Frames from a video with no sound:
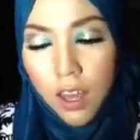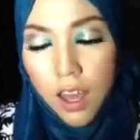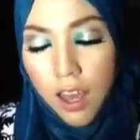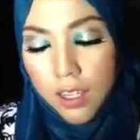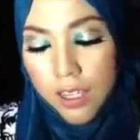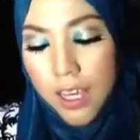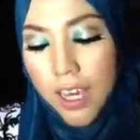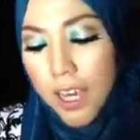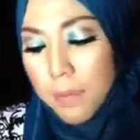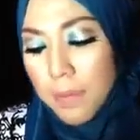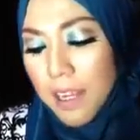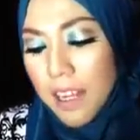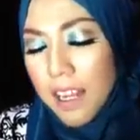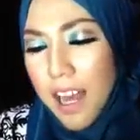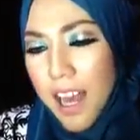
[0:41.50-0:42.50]
I came
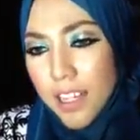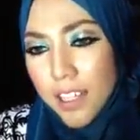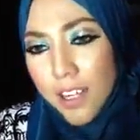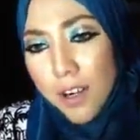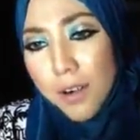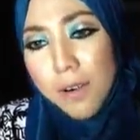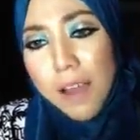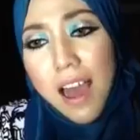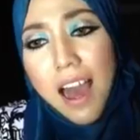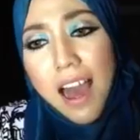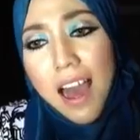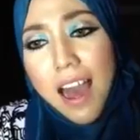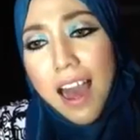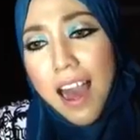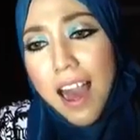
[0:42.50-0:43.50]
in like a
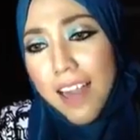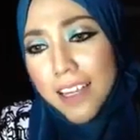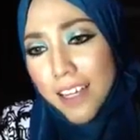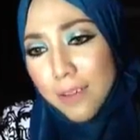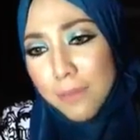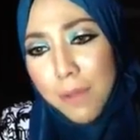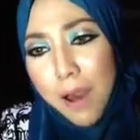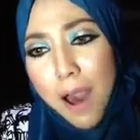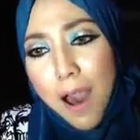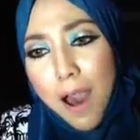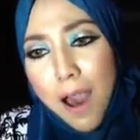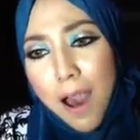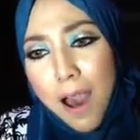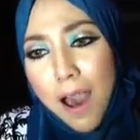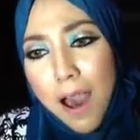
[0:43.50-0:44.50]
wrecking
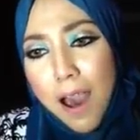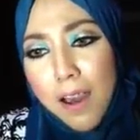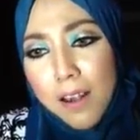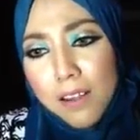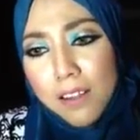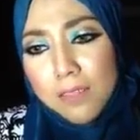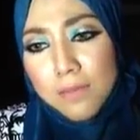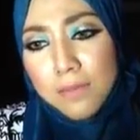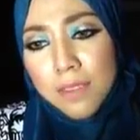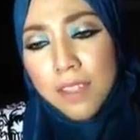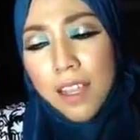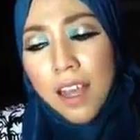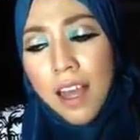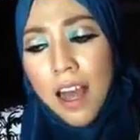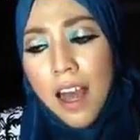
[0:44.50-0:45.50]
ball,
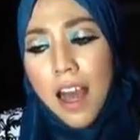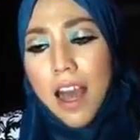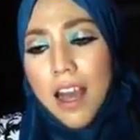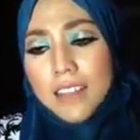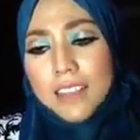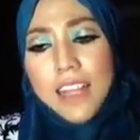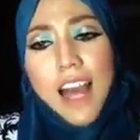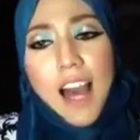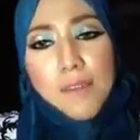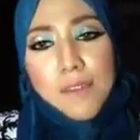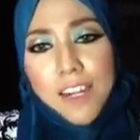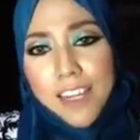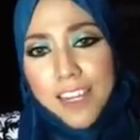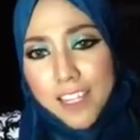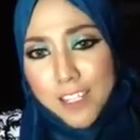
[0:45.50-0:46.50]
I
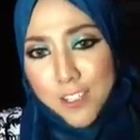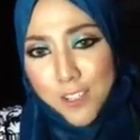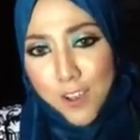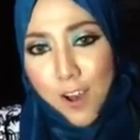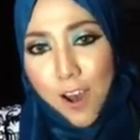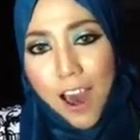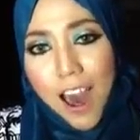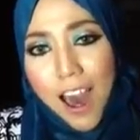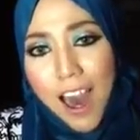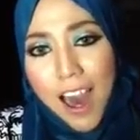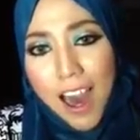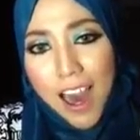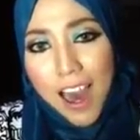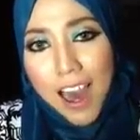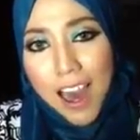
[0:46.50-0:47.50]
never hit so
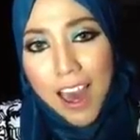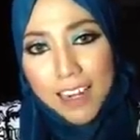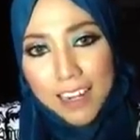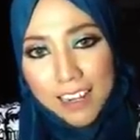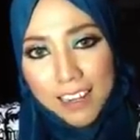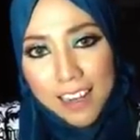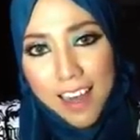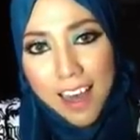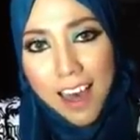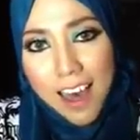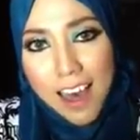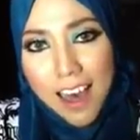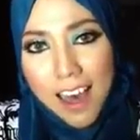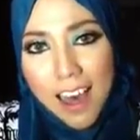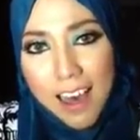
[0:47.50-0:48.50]
hard in
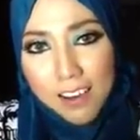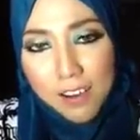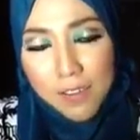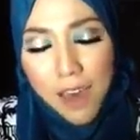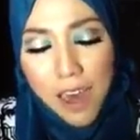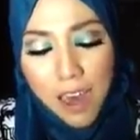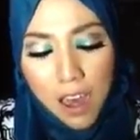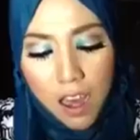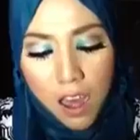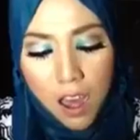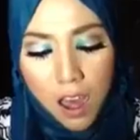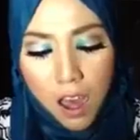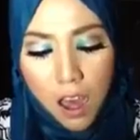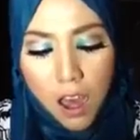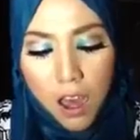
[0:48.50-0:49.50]
love.
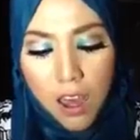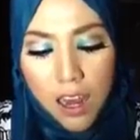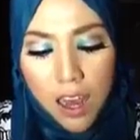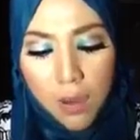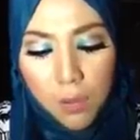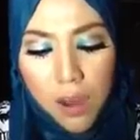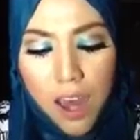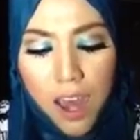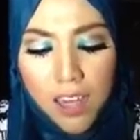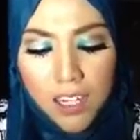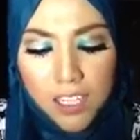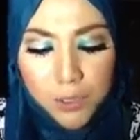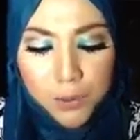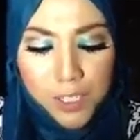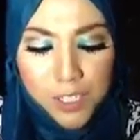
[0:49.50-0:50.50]
All I
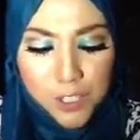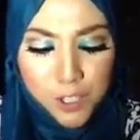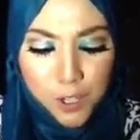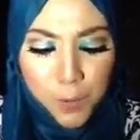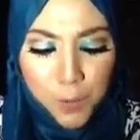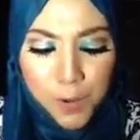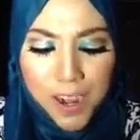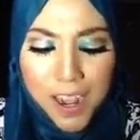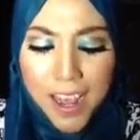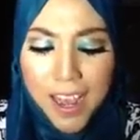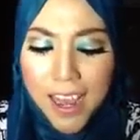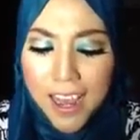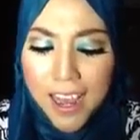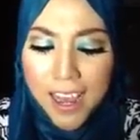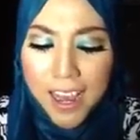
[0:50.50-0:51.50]
wanted was to
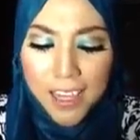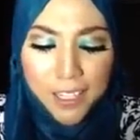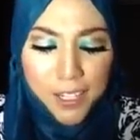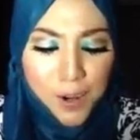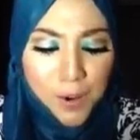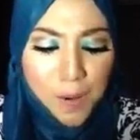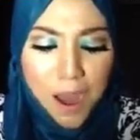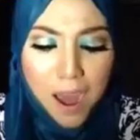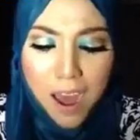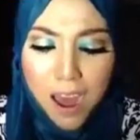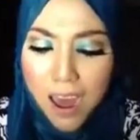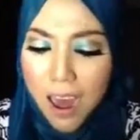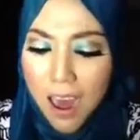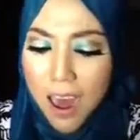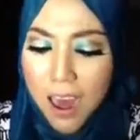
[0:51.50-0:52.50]
break your
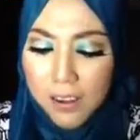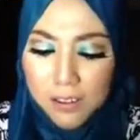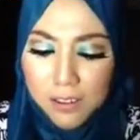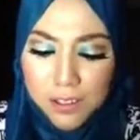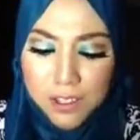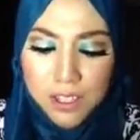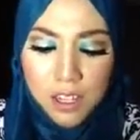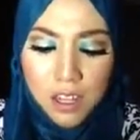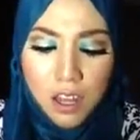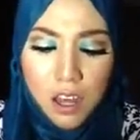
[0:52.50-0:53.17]
walls.